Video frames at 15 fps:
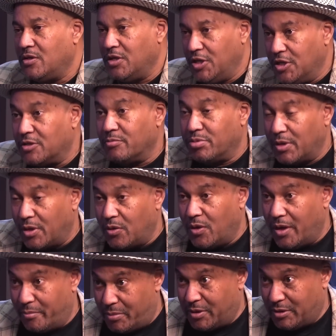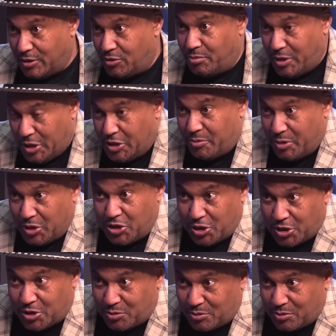need to blow up, but you need to be chiseled.